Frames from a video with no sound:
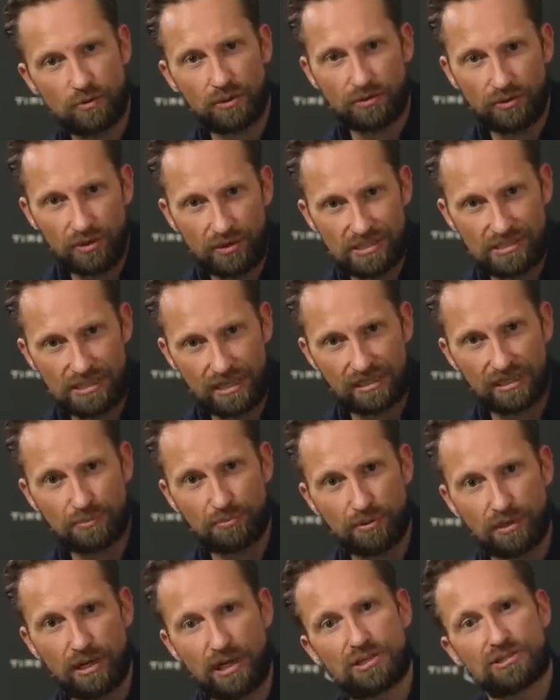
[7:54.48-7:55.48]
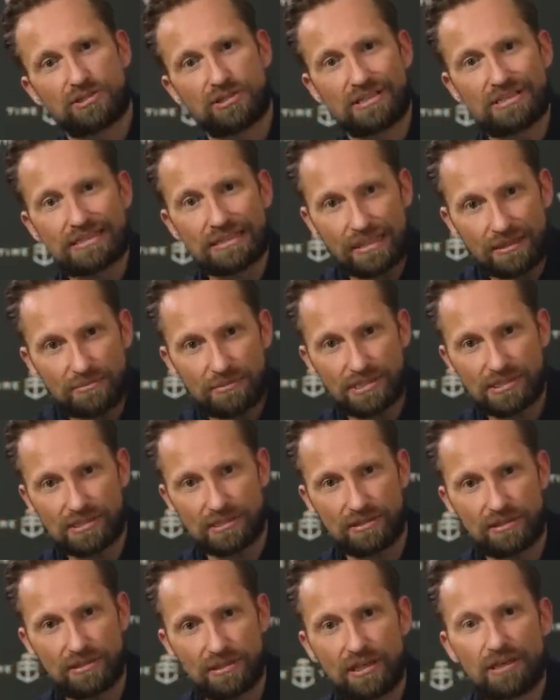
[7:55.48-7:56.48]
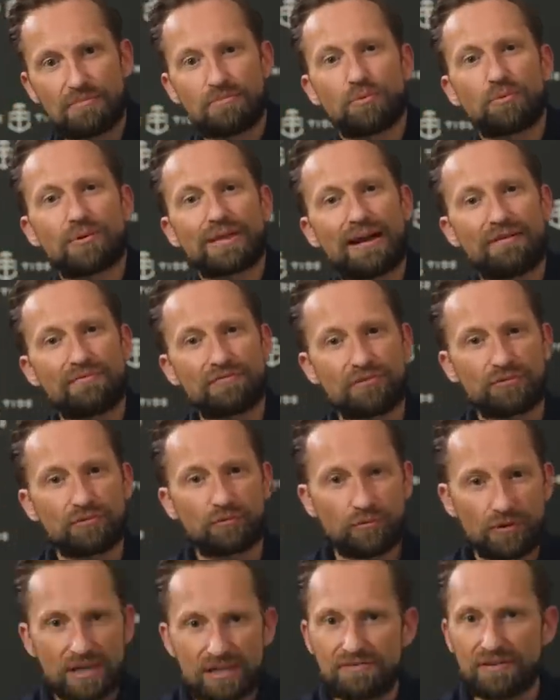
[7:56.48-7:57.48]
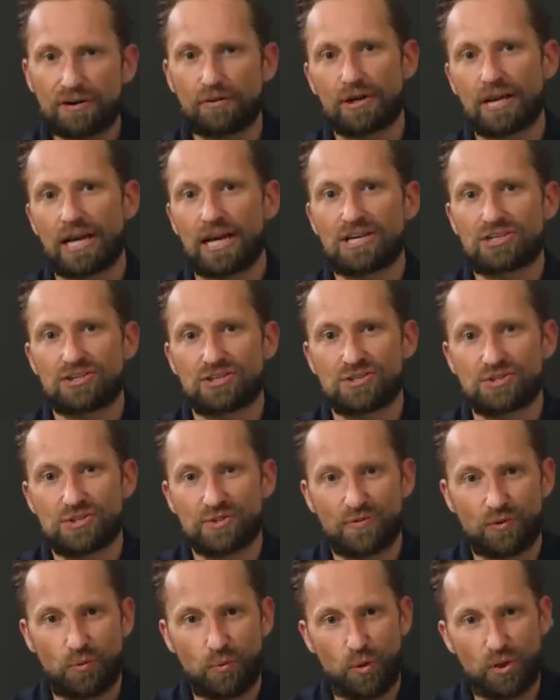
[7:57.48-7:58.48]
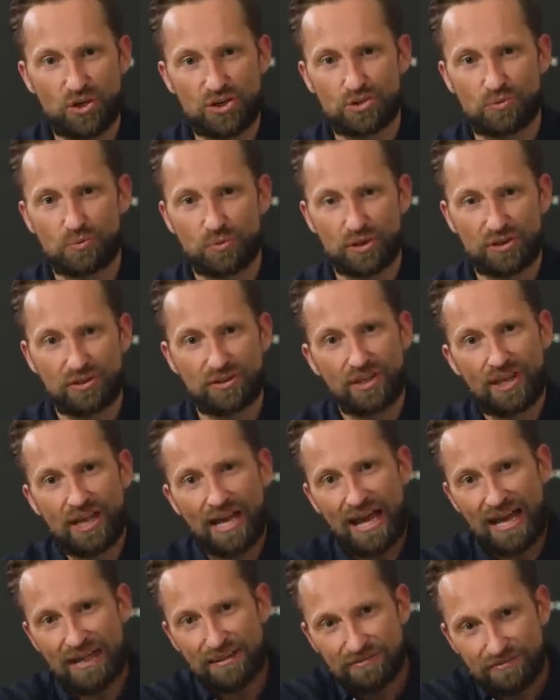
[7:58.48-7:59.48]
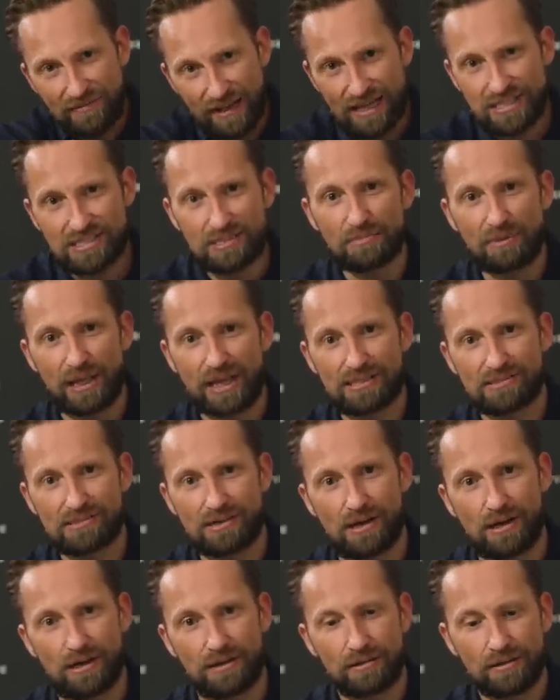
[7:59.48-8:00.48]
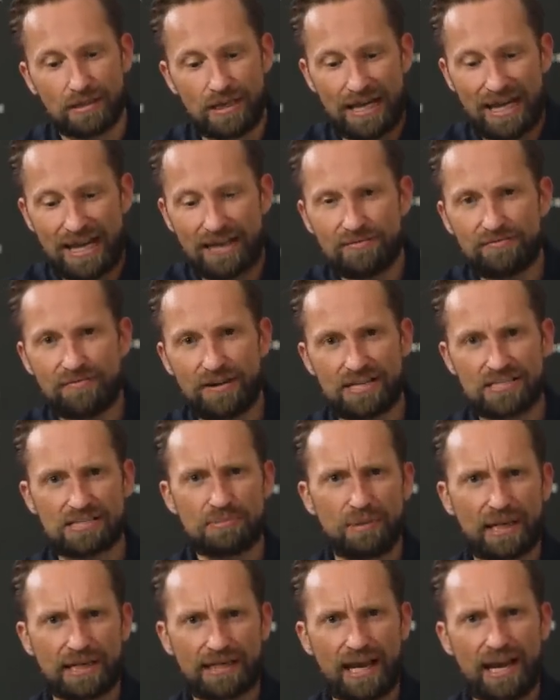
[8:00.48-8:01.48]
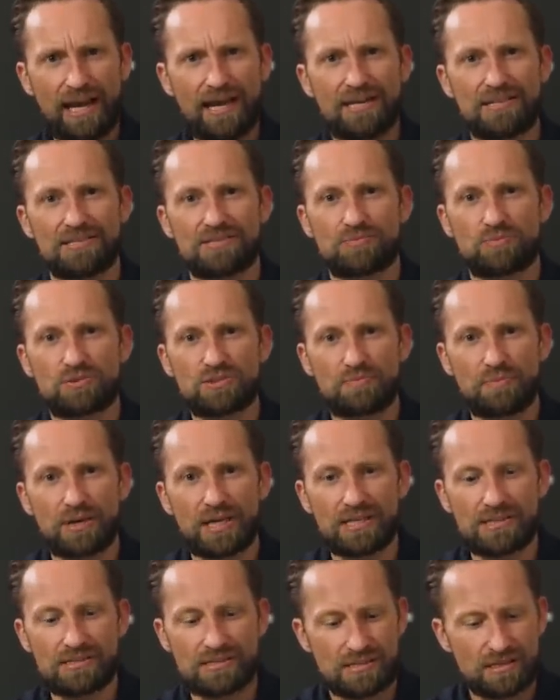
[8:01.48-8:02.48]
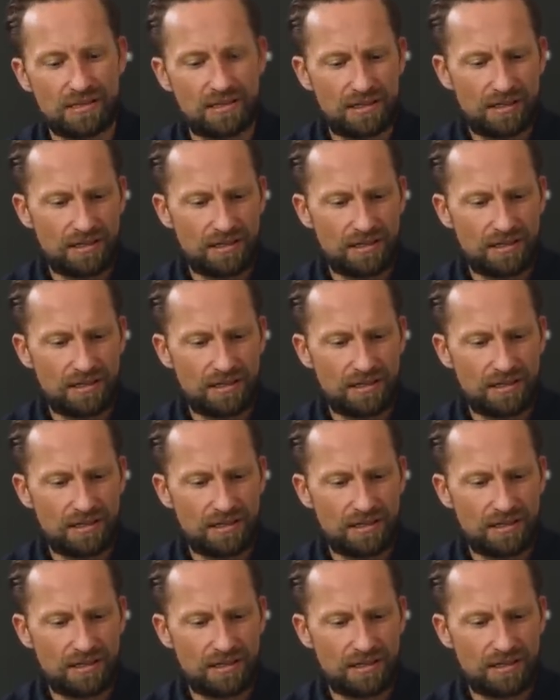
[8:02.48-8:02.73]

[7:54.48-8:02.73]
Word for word: Well, not exactly production, it's limited, but we have three variations of a watch with a Vantablack dial and Vantablack hands, which means,